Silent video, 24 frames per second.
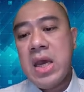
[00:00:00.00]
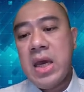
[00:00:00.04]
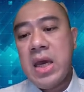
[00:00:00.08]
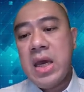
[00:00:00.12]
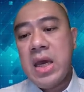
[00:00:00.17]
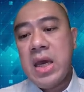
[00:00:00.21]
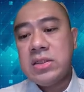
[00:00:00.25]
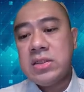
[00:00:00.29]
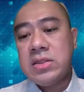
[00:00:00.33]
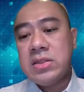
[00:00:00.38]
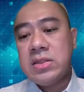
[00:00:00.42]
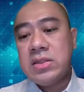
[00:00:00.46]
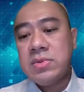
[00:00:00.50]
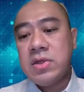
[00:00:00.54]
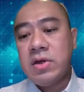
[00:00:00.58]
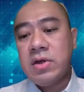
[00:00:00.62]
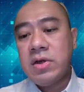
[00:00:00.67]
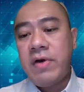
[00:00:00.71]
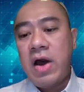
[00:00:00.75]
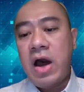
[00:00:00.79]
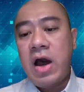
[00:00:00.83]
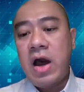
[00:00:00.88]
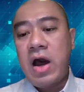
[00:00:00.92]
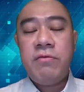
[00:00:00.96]
And in terms
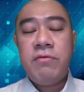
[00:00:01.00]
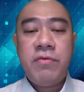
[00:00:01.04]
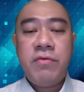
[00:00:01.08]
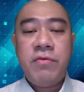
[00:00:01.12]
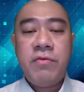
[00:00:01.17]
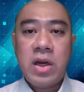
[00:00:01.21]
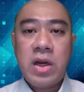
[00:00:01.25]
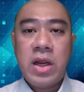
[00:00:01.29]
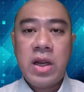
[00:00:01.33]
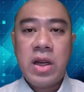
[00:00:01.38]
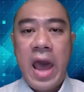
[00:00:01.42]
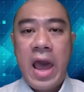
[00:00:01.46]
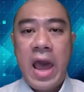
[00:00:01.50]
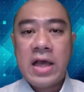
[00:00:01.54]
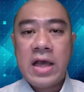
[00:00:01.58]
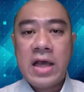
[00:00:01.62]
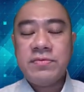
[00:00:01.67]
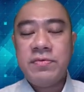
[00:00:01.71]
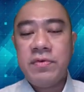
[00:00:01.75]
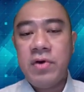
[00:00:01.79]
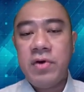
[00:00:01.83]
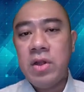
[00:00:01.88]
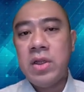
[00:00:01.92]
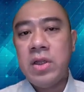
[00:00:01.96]
of how far it
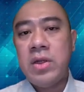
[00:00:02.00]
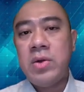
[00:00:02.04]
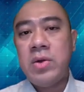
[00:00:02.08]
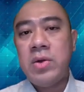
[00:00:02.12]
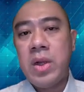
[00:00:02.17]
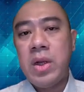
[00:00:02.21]
has fallen,